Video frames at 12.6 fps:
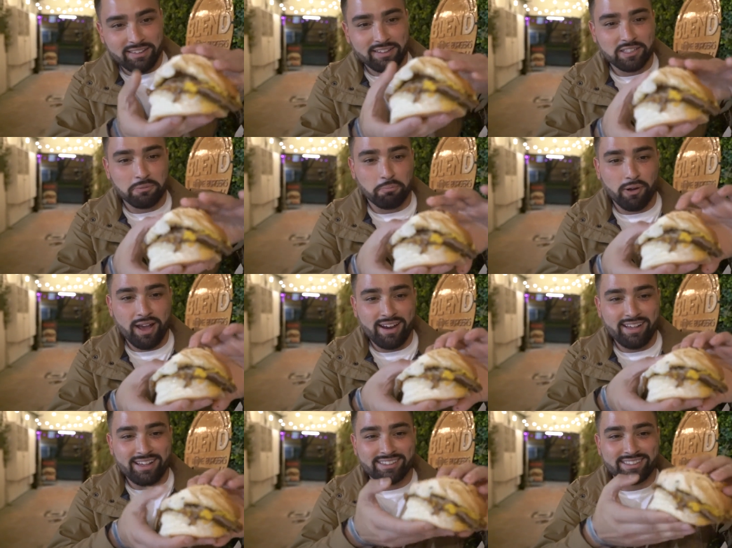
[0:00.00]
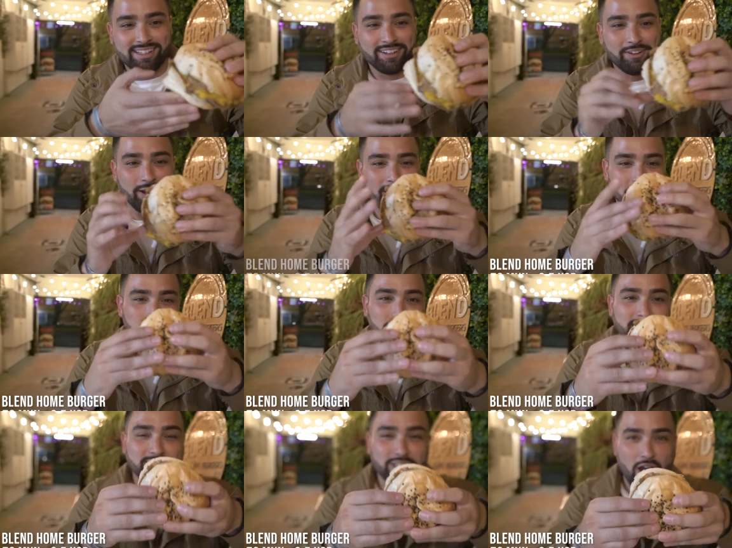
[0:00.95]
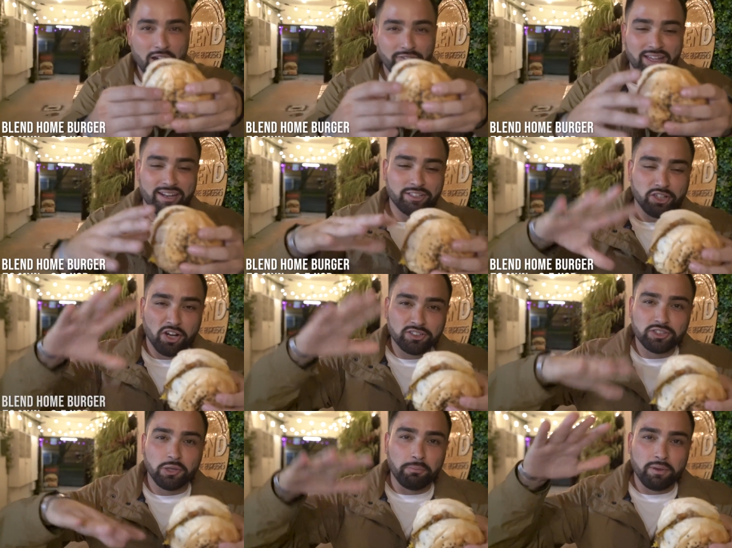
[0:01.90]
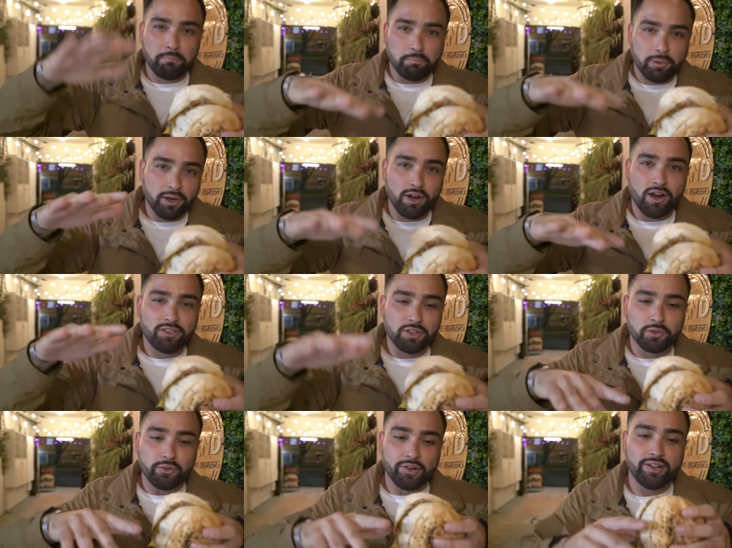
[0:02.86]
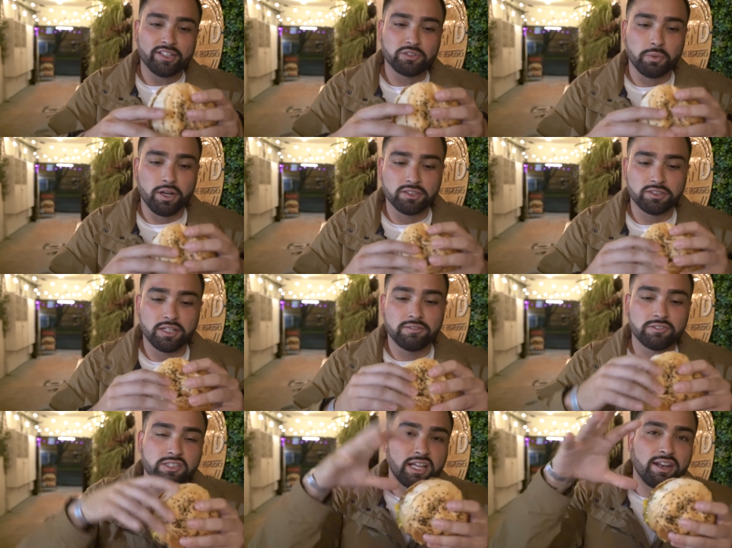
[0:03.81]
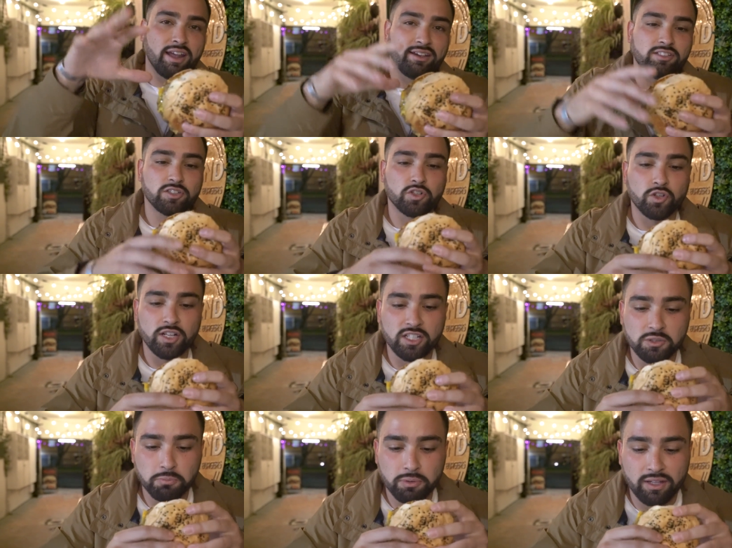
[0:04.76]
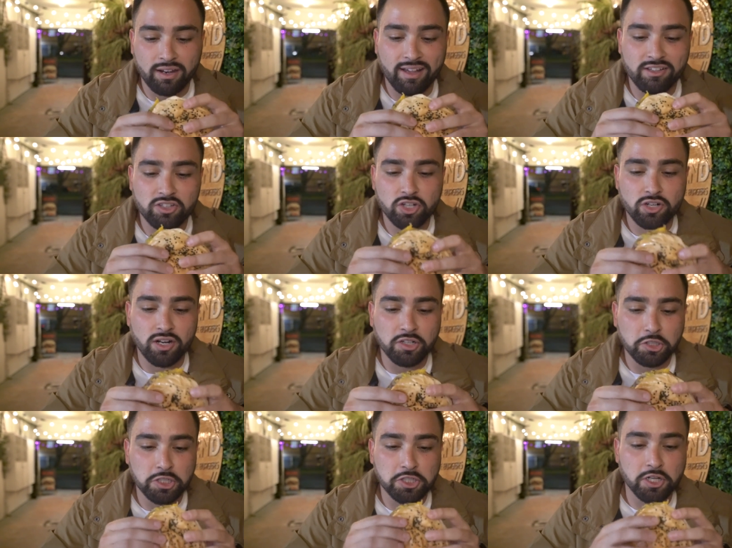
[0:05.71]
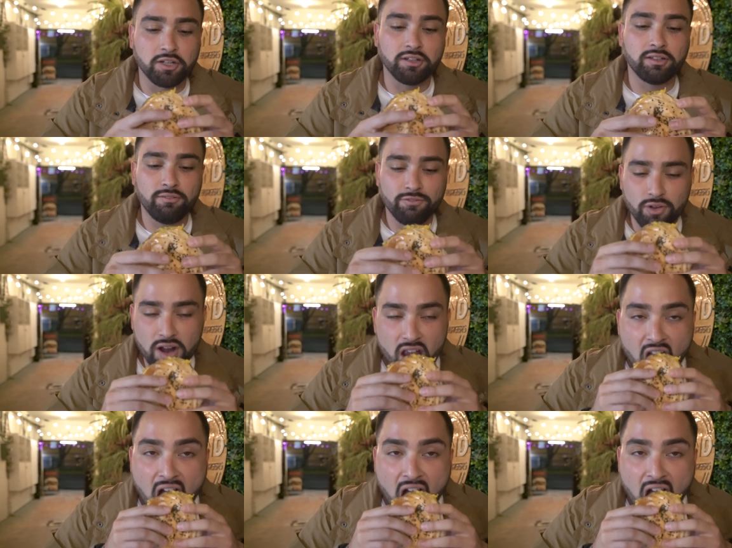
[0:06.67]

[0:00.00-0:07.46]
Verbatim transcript: This bread is incredibly soft and it's also been put on the grill as well so it gives it that nice crisp, that nice crunch that you're looking for.